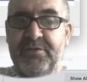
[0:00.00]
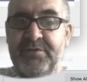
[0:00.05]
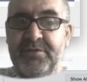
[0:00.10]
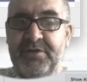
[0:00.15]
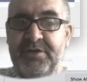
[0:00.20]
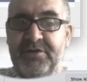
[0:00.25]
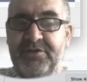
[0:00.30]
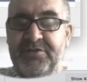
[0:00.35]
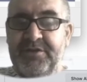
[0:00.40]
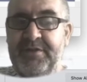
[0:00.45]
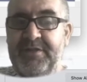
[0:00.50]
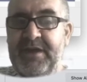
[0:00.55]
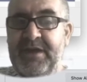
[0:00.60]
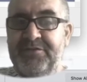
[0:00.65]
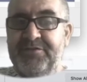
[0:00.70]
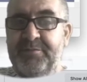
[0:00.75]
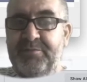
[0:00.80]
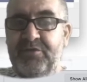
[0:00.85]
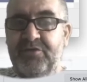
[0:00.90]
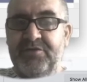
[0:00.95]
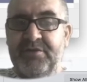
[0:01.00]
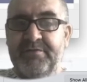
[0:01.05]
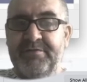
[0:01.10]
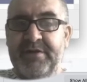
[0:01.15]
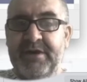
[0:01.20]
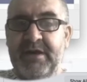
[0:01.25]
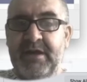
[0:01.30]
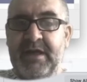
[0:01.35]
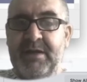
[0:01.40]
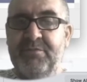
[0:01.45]
you can see there's the project
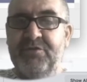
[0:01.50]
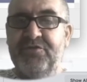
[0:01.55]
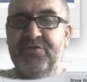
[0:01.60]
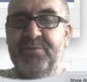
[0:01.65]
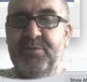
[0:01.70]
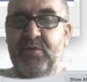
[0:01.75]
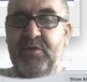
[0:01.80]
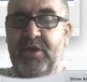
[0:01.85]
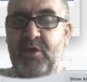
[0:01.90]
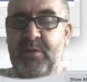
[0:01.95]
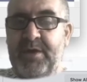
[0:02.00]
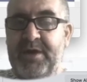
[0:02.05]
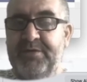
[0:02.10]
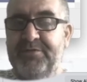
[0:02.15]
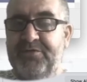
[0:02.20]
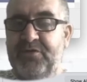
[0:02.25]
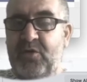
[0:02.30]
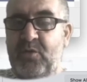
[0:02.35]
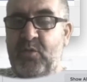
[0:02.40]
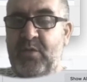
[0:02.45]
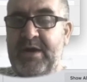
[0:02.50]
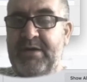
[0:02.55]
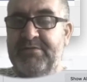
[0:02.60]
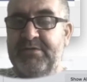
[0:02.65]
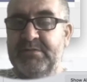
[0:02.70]
file and the spookywaves.wav.